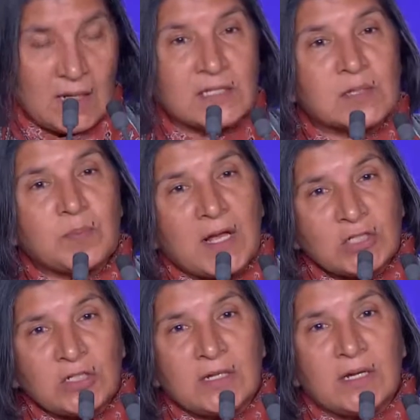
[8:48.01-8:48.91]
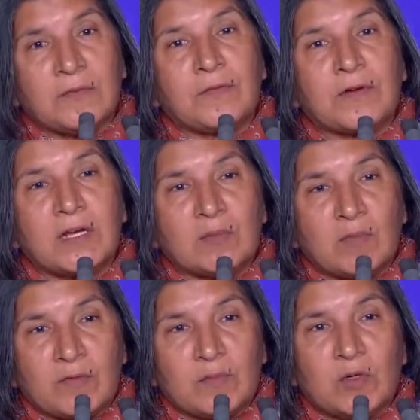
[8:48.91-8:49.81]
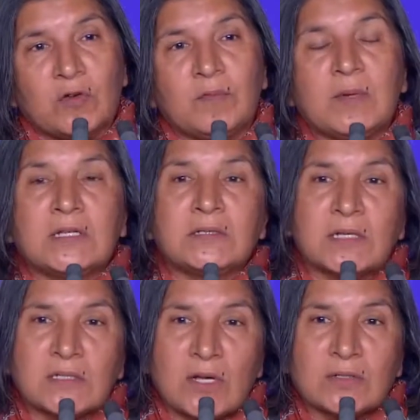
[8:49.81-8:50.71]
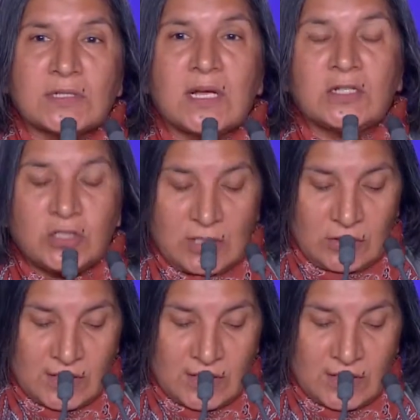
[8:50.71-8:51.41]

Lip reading: especially if freedom of movement, association, or